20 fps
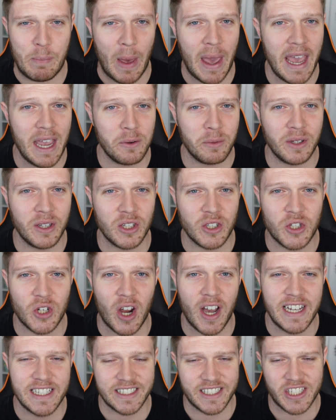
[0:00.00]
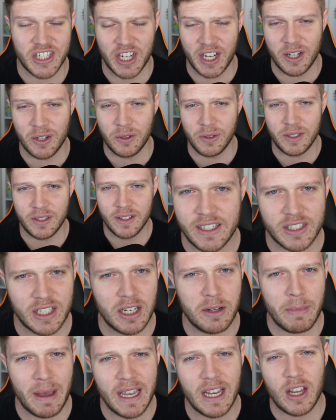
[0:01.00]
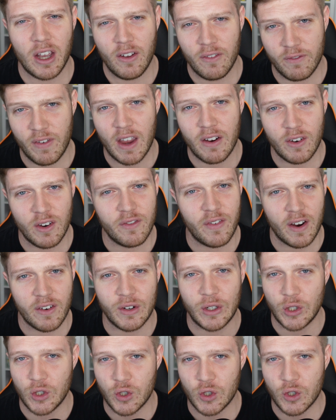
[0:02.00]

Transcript: paired with the Giant's Shield, is going to make her very, very